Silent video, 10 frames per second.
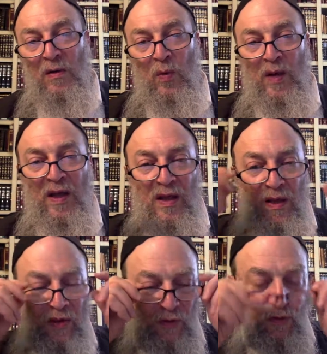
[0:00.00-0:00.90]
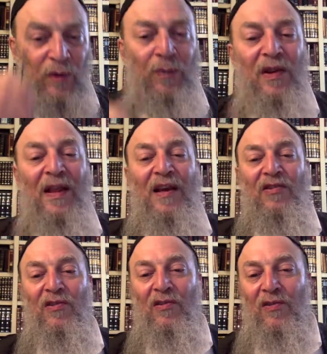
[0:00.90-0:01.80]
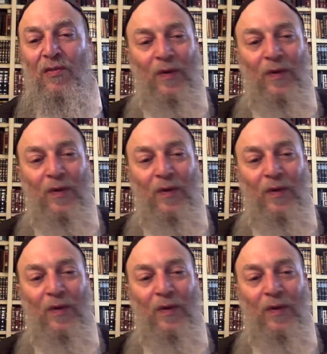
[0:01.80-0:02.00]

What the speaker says: with tribulations,